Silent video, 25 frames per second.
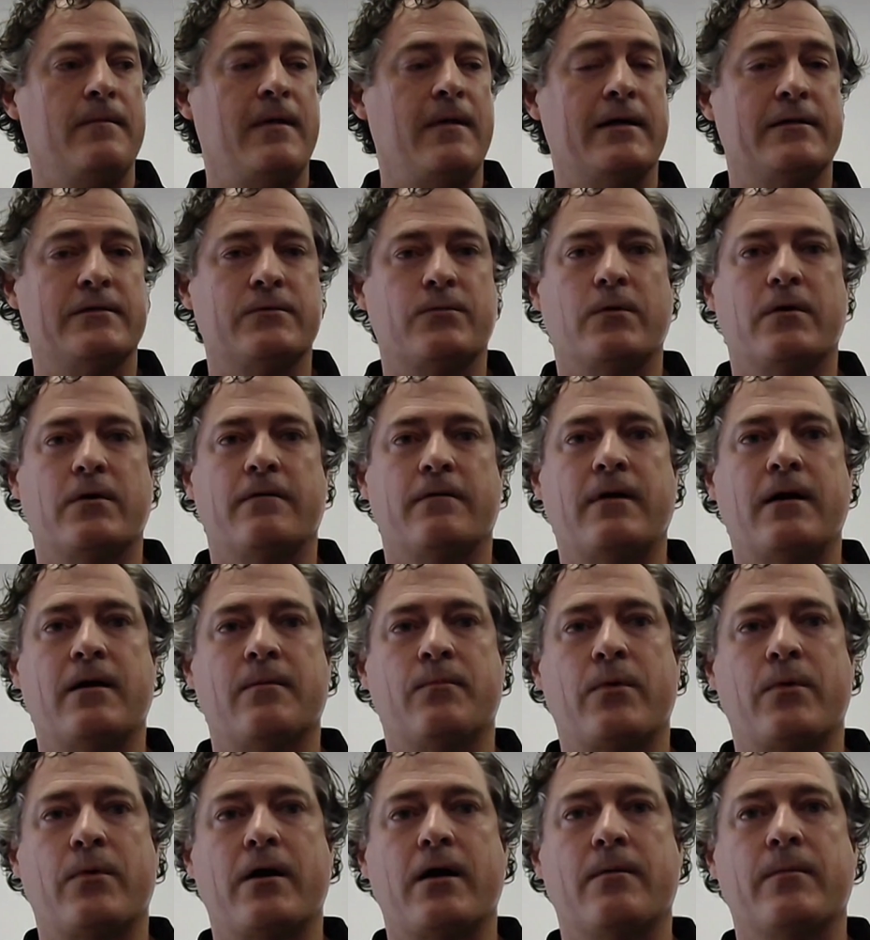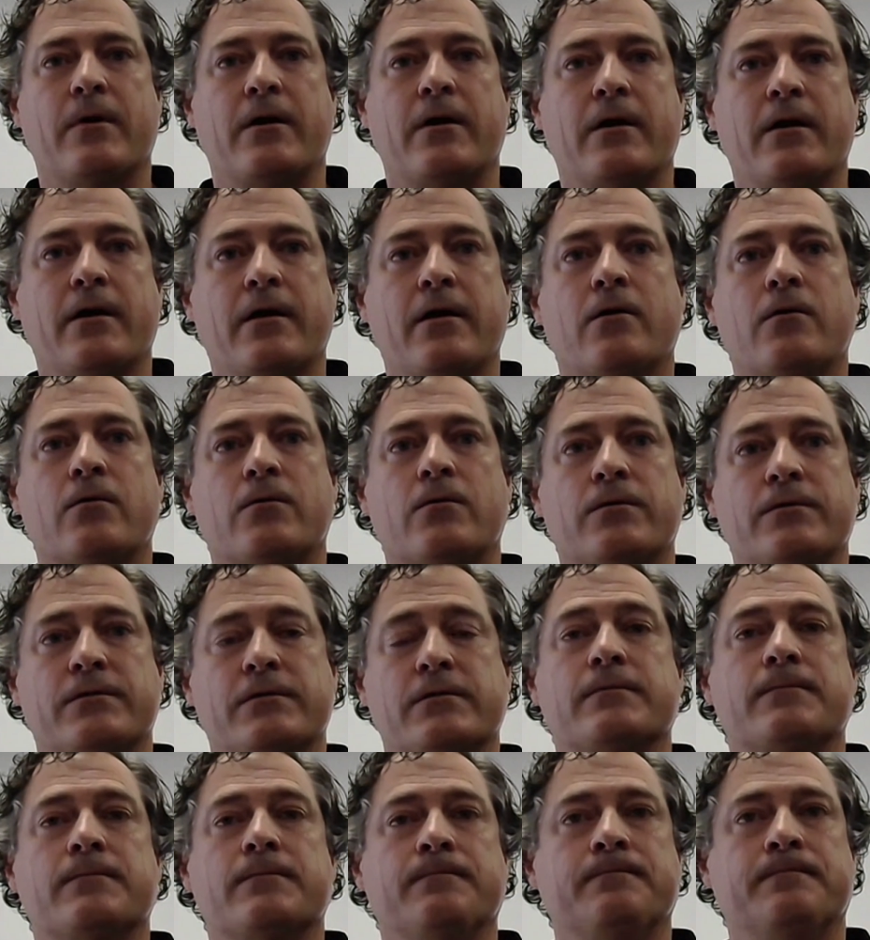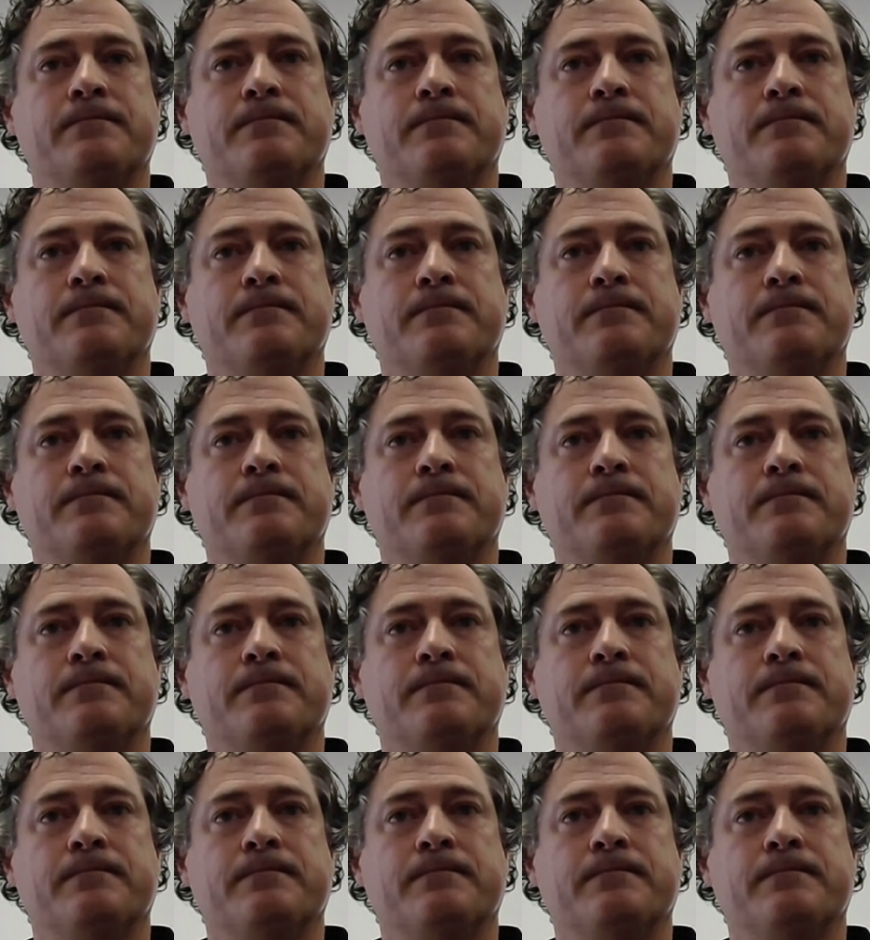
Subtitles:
That's one of our primary goals.